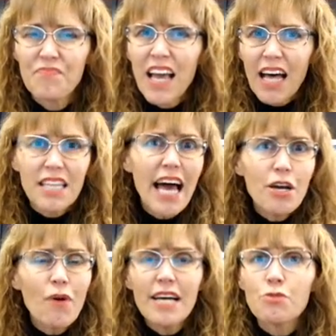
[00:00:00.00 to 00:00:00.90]

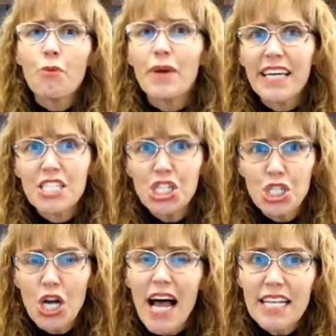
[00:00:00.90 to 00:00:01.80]
Likewise, when we get
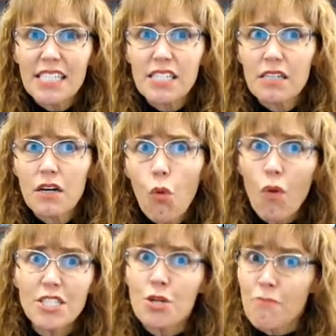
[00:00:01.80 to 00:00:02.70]
stressed,
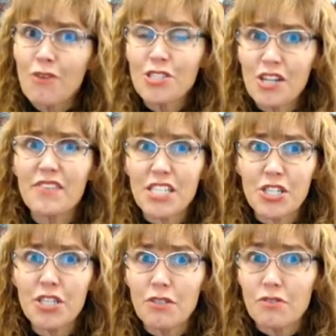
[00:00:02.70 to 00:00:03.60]
what do most of us
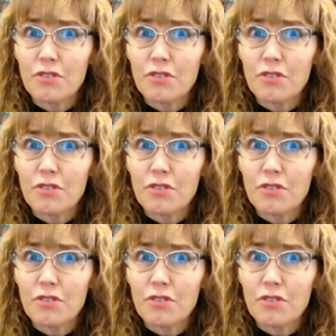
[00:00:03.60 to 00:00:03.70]
do?